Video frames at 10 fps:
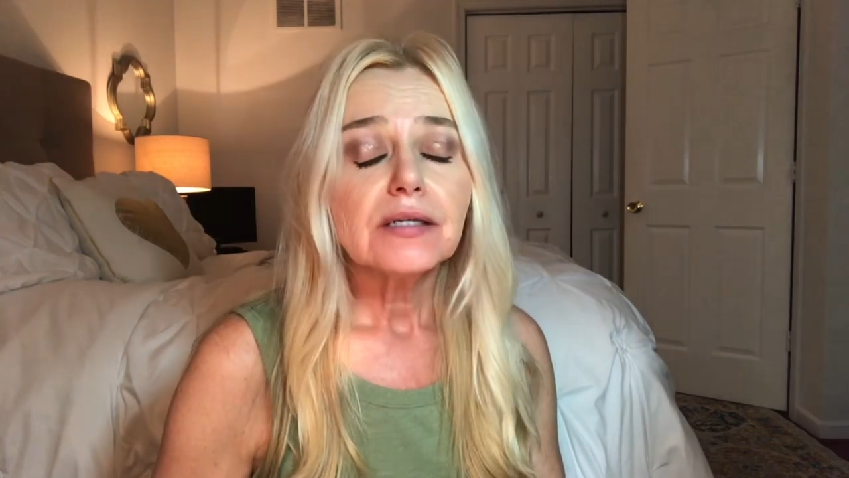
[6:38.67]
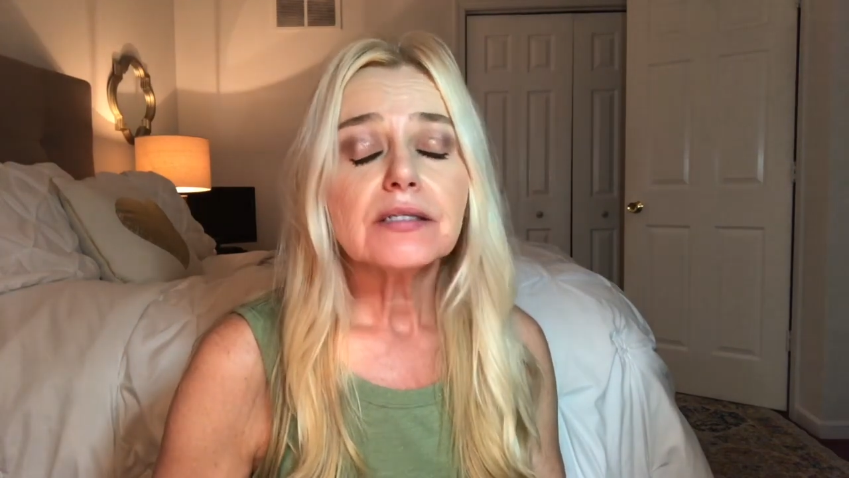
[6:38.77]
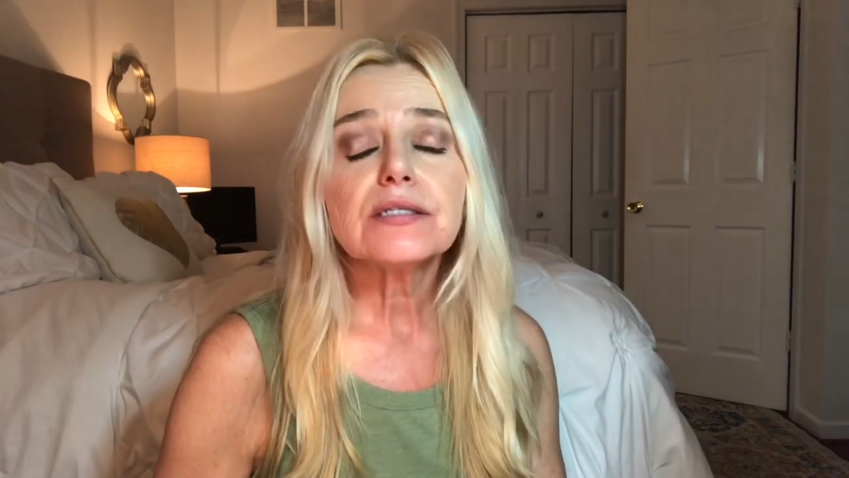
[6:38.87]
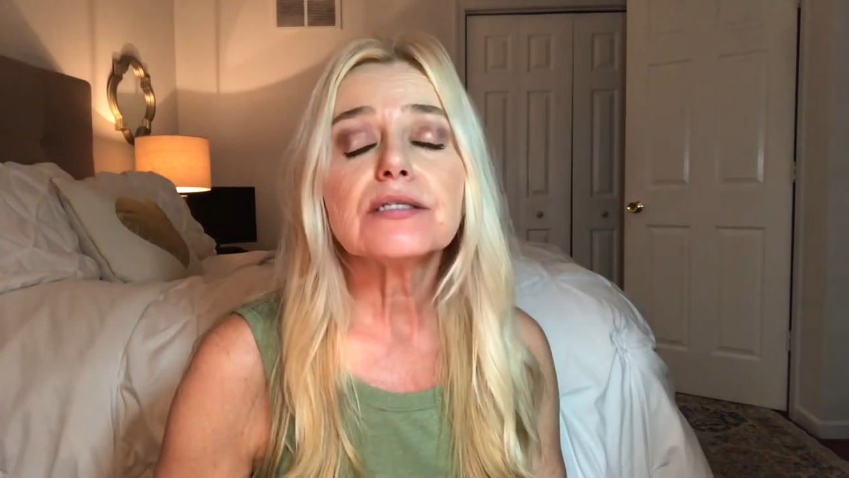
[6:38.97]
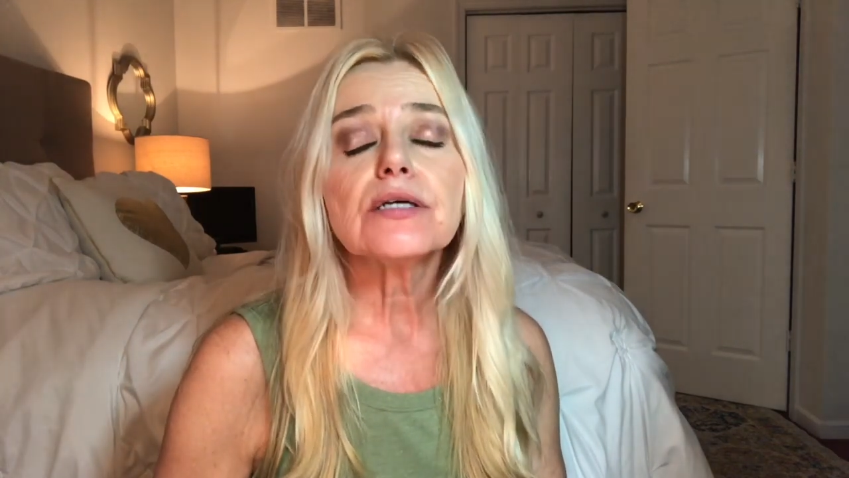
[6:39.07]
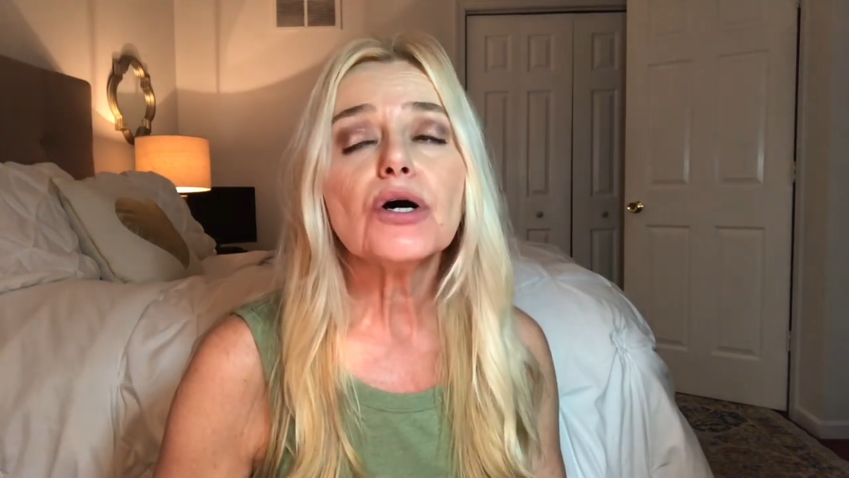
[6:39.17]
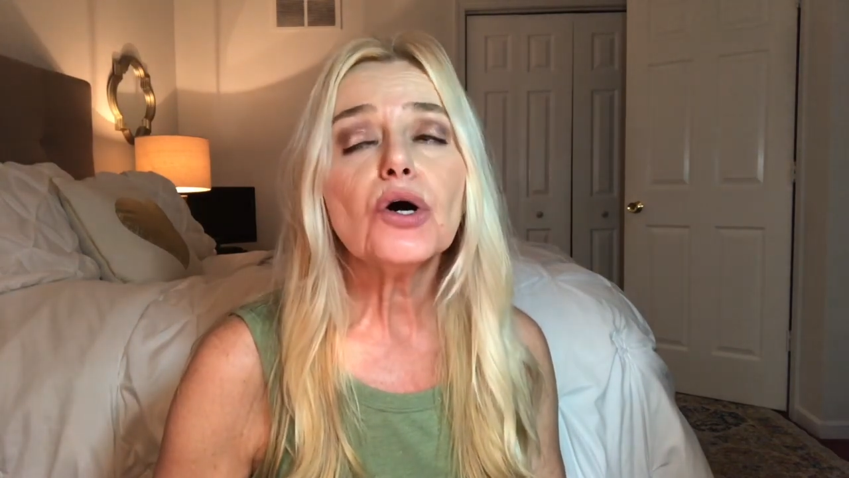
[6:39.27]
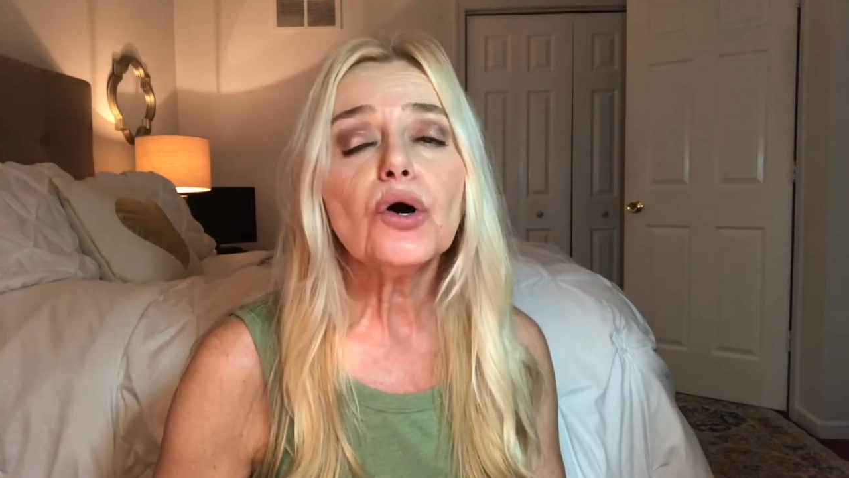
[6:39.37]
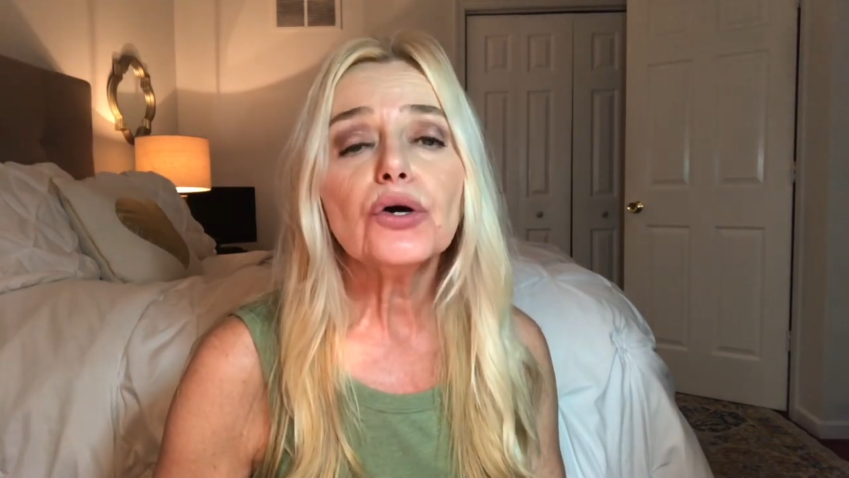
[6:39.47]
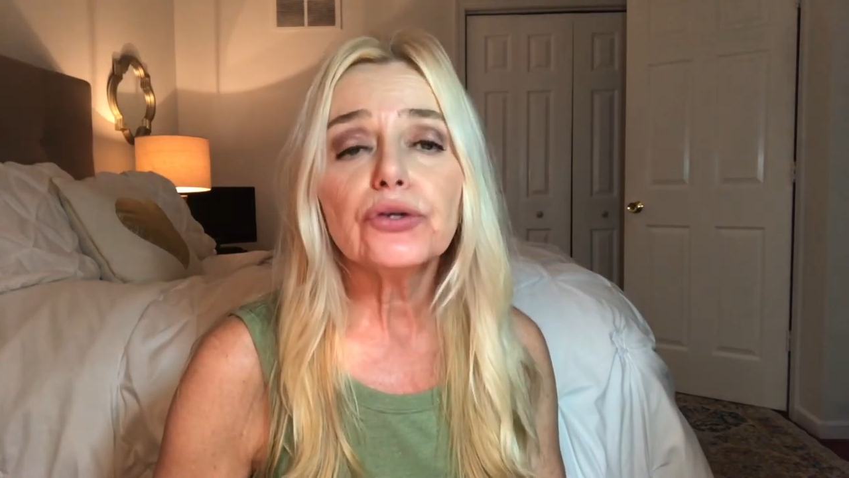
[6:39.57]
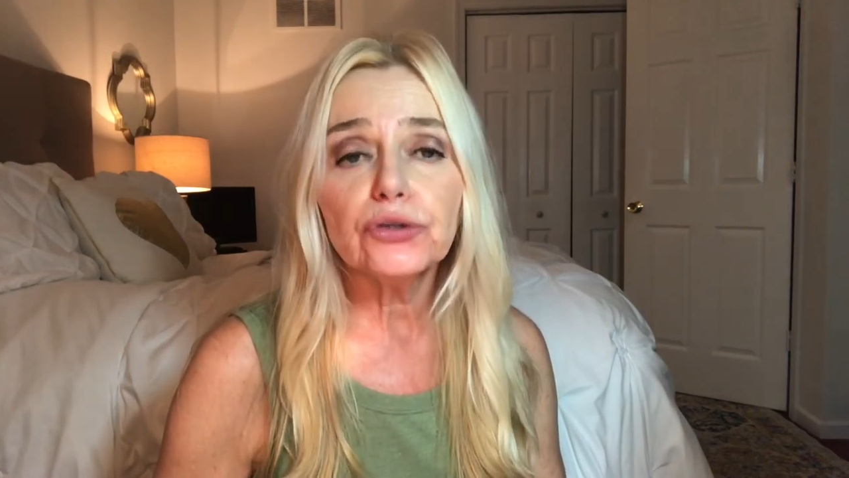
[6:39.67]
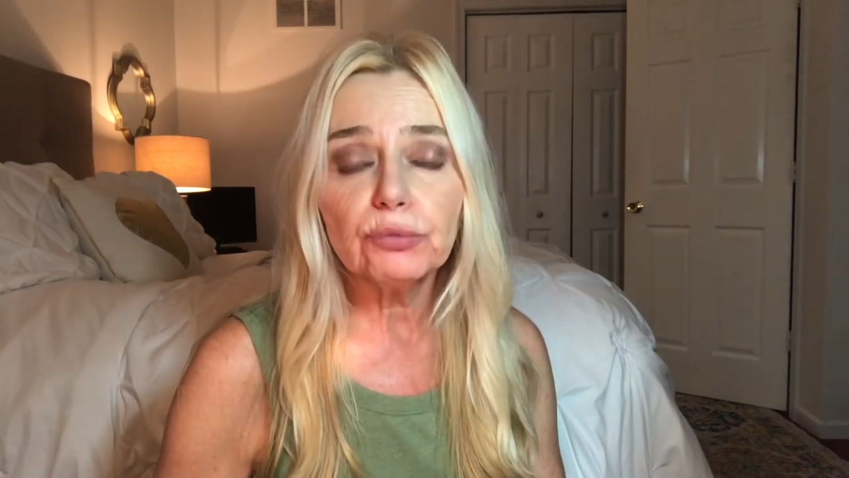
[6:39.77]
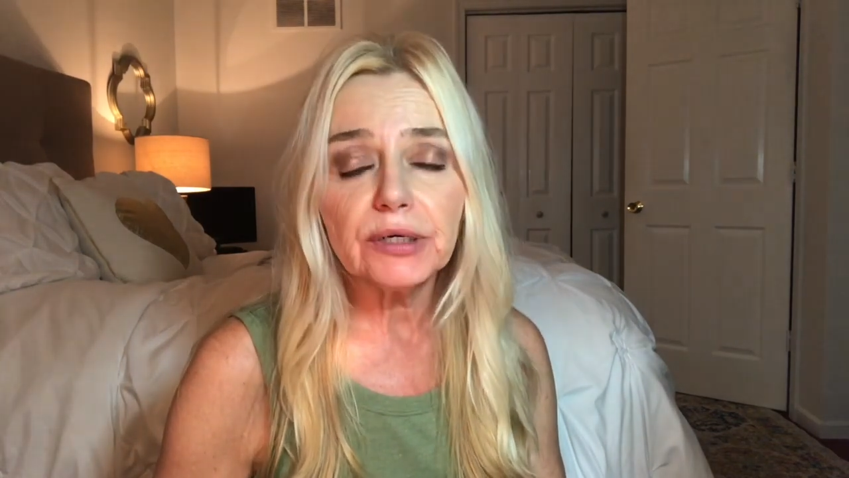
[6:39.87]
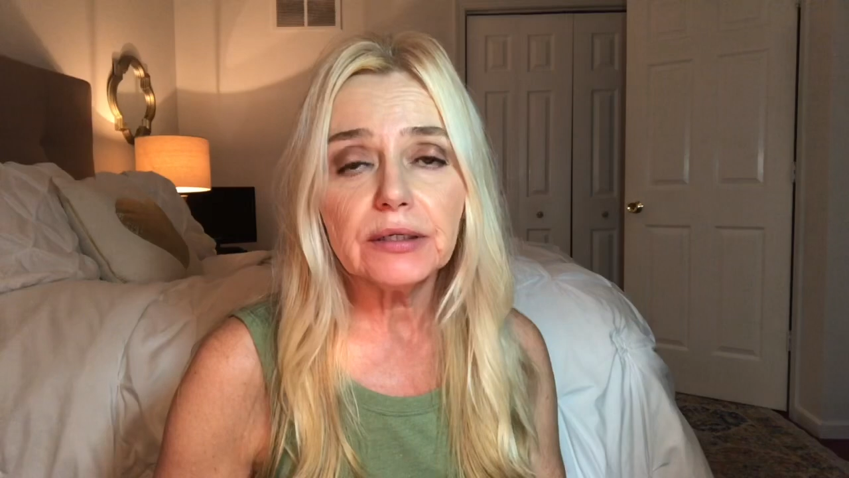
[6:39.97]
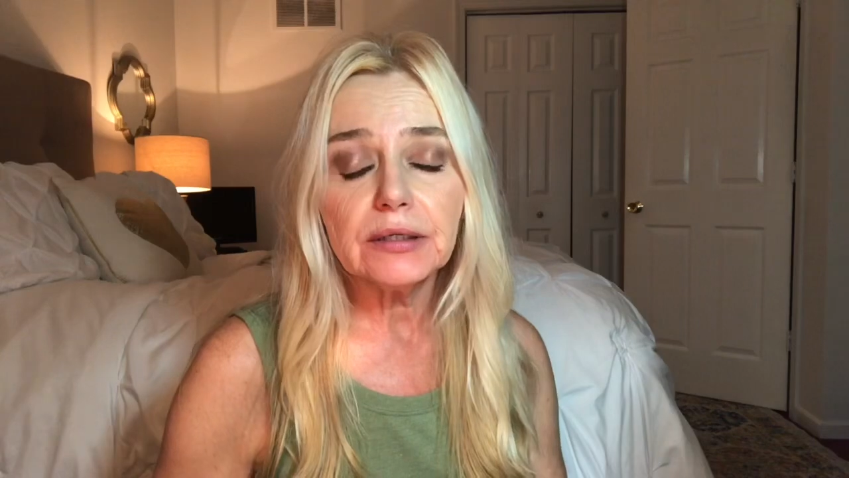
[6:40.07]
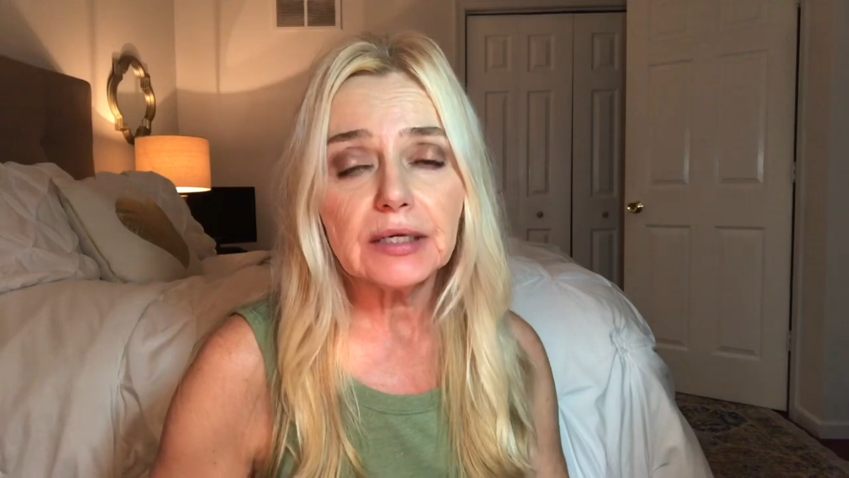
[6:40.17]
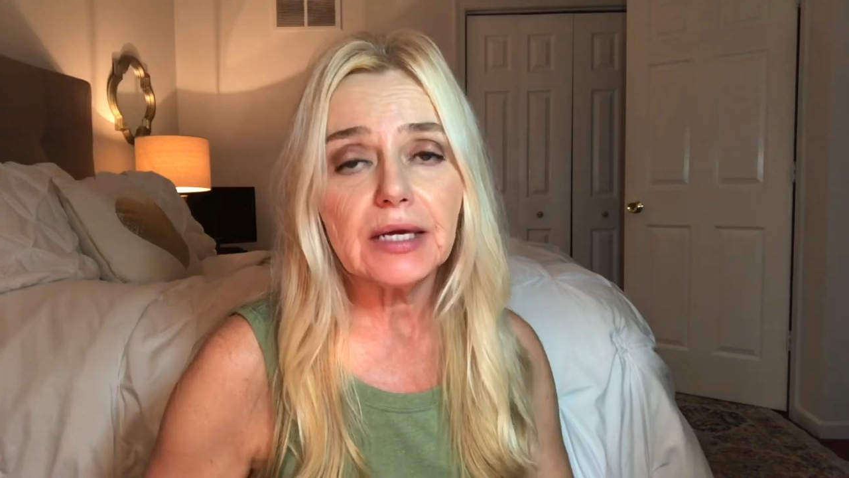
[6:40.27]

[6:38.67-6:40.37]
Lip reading: so humid,